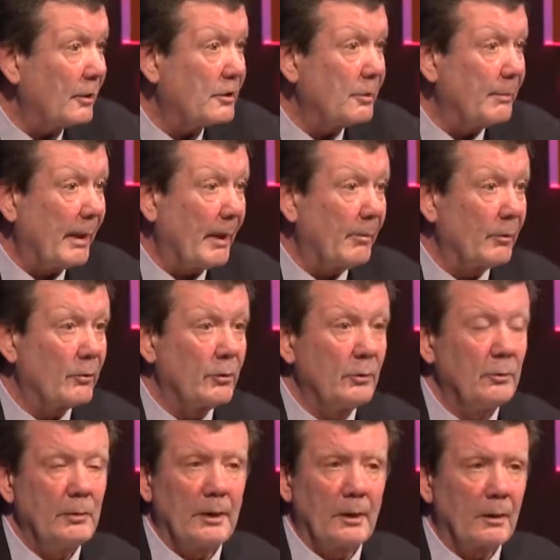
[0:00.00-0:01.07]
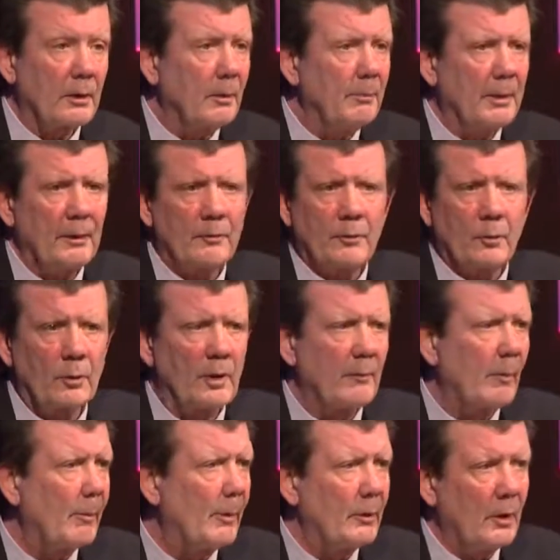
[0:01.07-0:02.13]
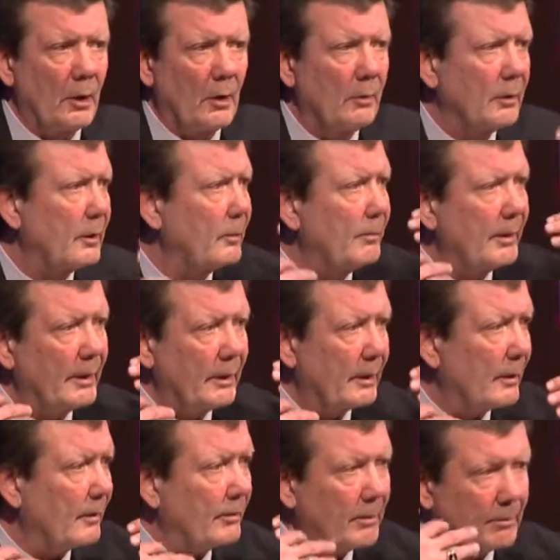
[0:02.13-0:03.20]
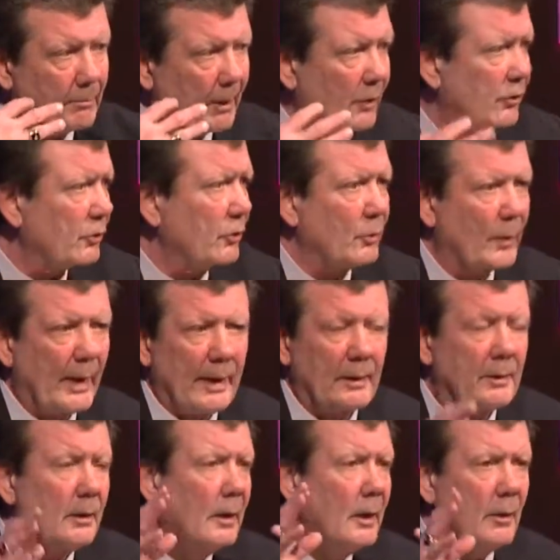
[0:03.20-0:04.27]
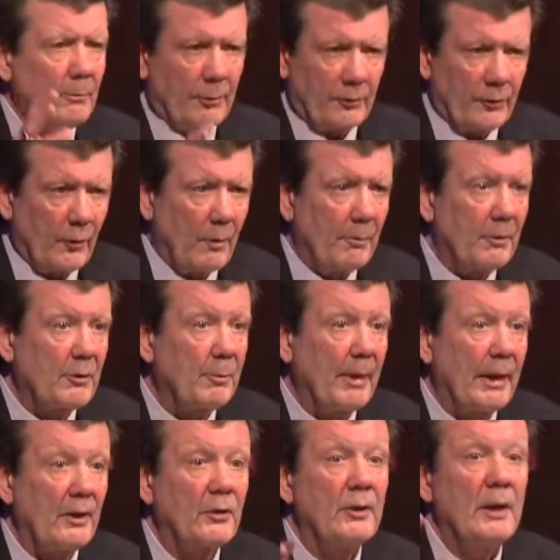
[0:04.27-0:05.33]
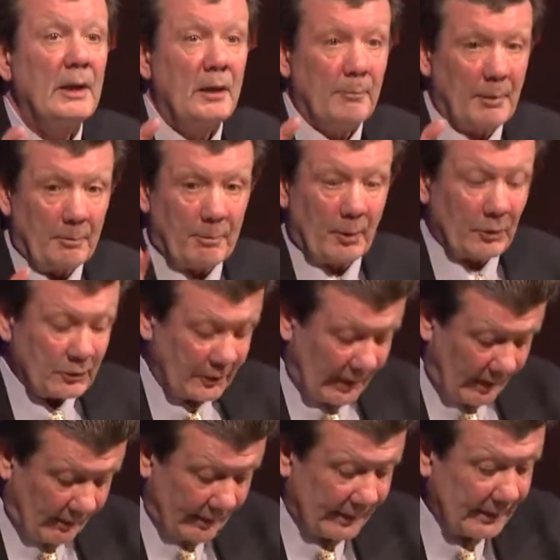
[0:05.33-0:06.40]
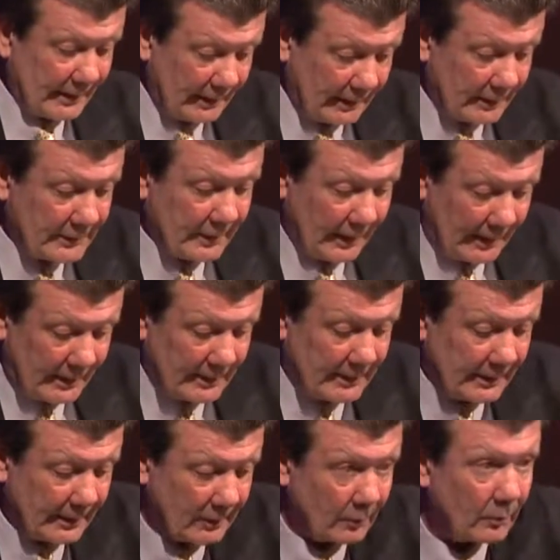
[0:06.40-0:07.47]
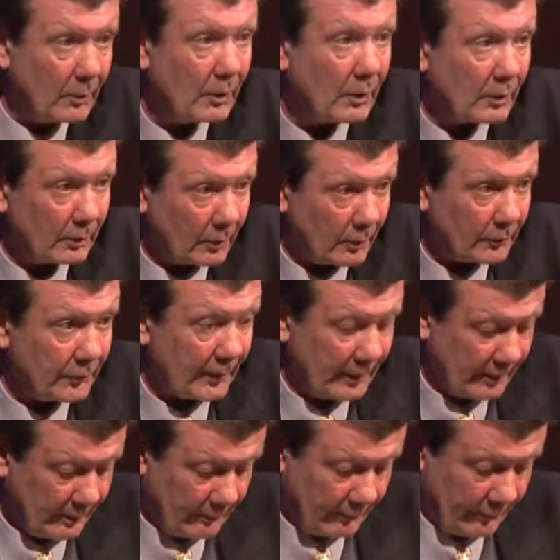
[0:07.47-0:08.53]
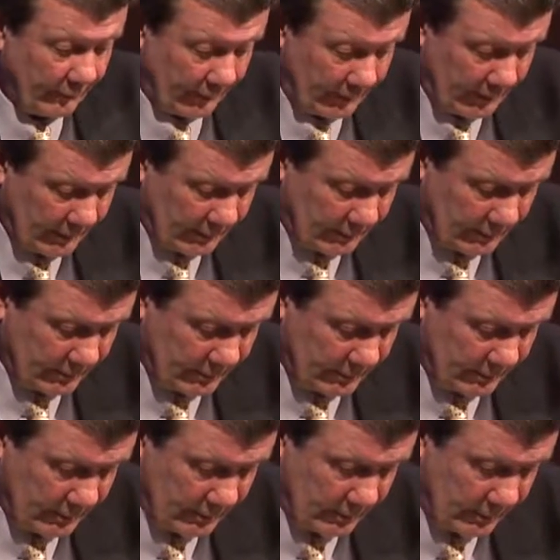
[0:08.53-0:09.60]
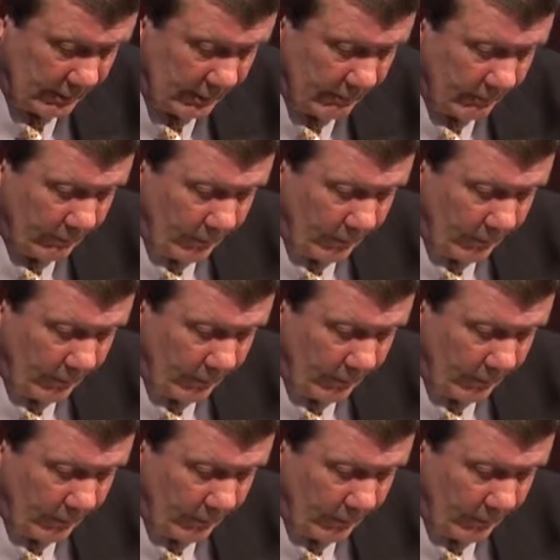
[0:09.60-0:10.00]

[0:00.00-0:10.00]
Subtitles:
to be able to, it can be a forgivable loan, could be a partial grant, performance-based, but Berks County needs a deal closing fund. All right.